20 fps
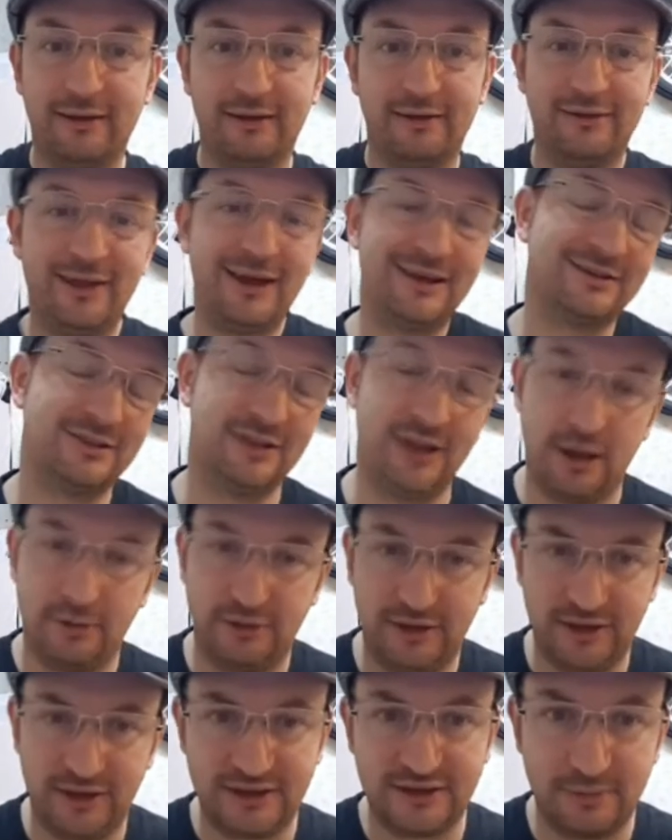That's the
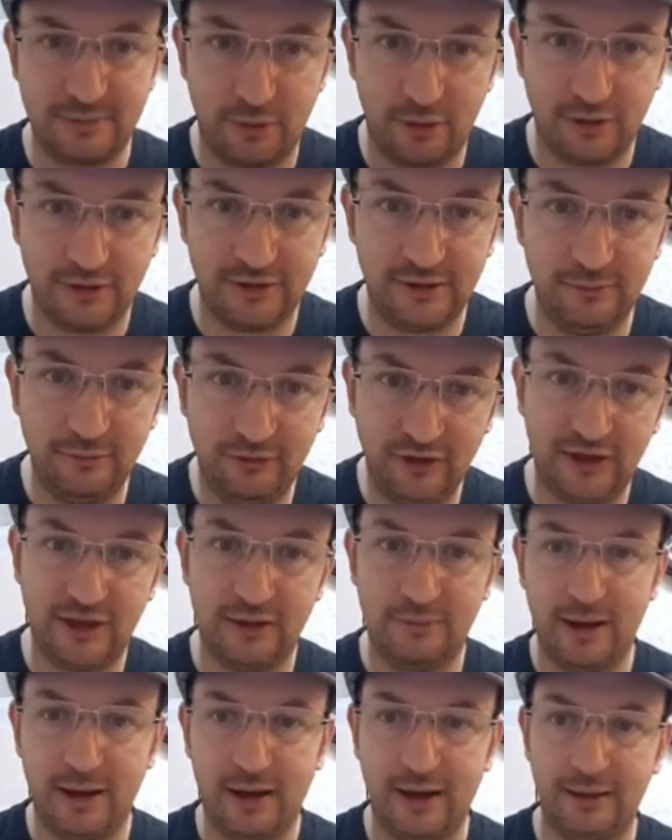only disappointing thing
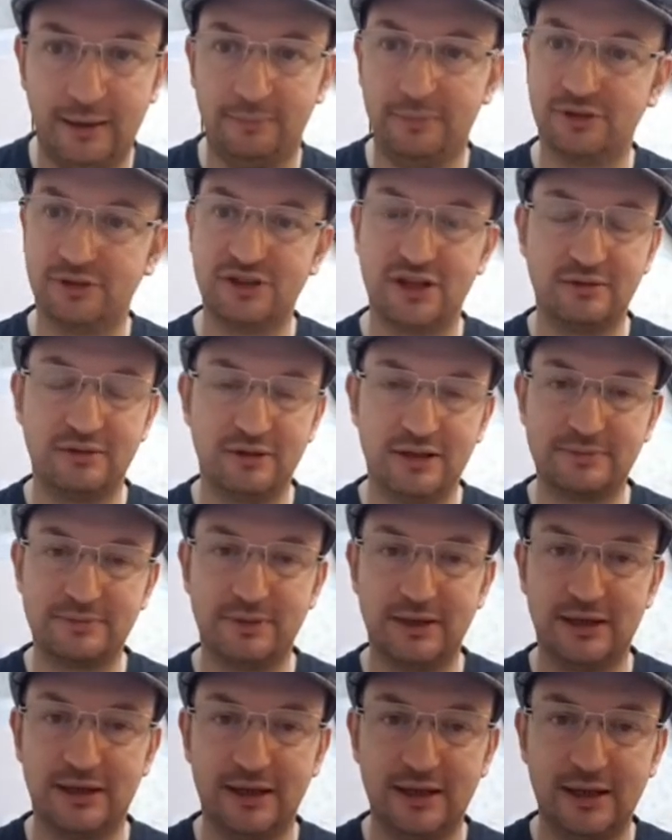about it, but generally
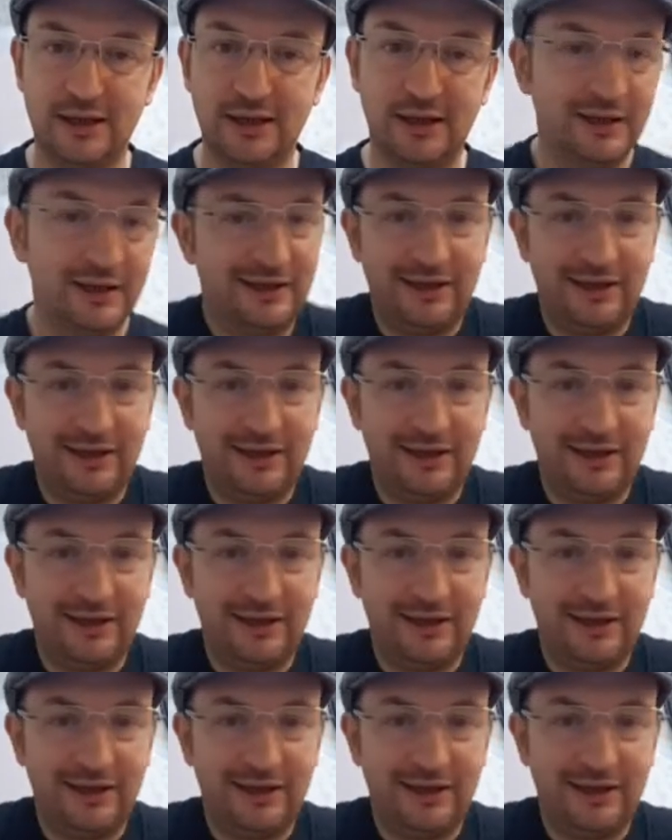speaking,